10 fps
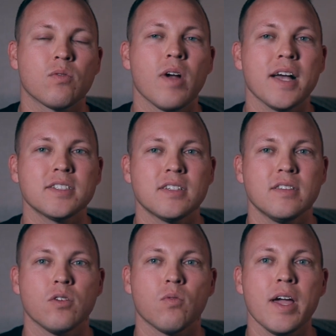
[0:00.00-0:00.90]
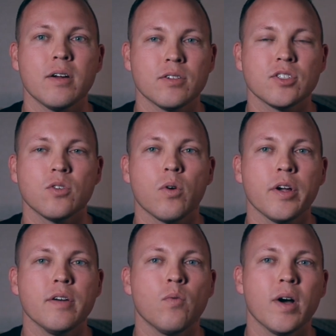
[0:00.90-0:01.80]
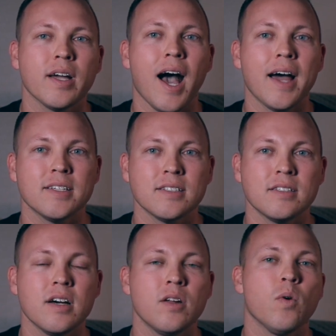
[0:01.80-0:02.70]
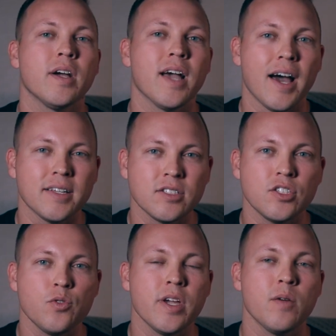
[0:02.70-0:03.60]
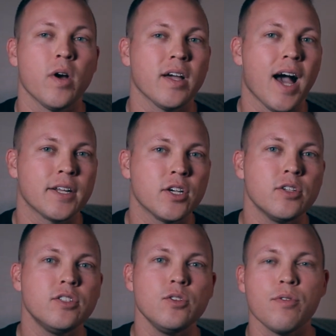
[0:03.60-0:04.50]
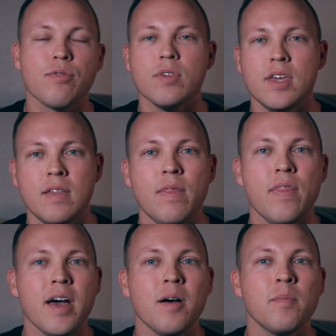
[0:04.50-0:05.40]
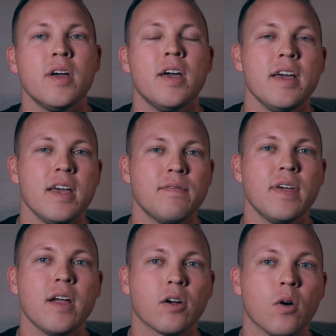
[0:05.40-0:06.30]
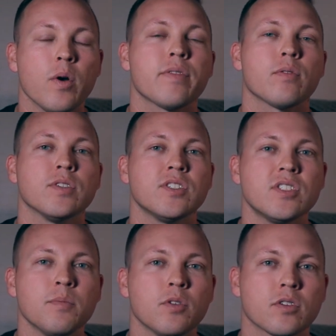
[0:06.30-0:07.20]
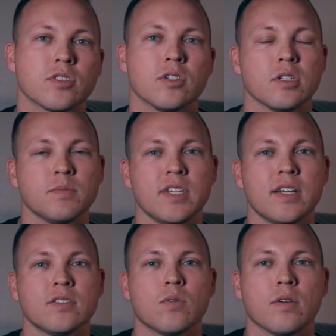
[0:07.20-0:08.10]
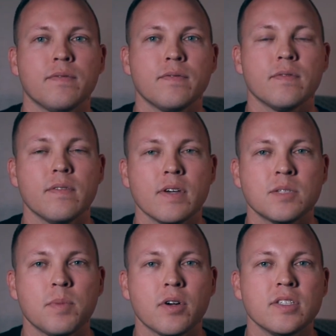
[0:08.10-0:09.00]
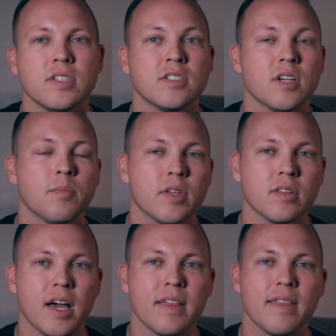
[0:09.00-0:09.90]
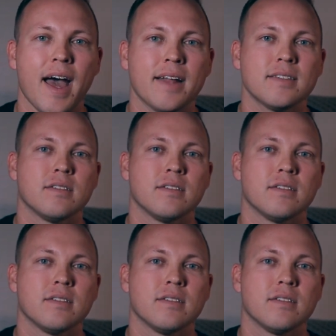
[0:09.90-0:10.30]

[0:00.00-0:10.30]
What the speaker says: the rest and the greater story of what God has done and what God is doing and what God could do in them if they are going through a similar circumstance or experiencing something like that.